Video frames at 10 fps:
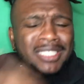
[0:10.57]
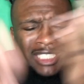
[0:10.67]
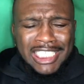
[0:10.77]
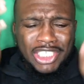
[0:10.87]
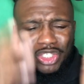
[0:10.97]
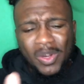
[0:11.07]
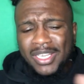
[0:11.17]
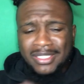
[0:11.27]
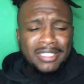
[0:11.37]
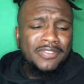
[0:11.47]
Let's get straight
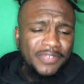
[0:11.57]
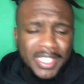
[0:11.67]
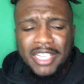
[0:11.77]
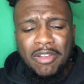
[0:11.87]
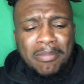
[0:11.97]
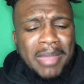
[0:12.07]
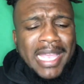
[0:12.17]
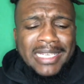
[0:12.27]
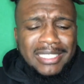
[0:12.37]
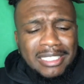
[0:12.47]
into the video,
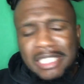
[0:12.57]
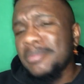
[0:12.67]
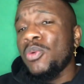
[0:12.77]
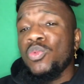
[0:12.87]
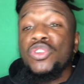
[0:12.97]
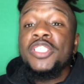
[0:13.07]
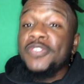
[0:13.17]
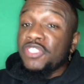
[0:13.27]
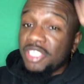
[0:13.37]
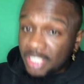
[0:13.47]
man. It's the Timberwolves
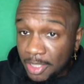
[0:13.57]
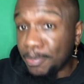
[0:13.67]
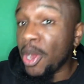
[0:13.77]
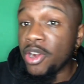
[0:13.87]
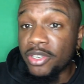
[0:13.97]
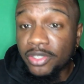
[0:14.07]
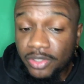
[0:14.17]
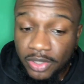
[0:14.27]
versus the Spurs.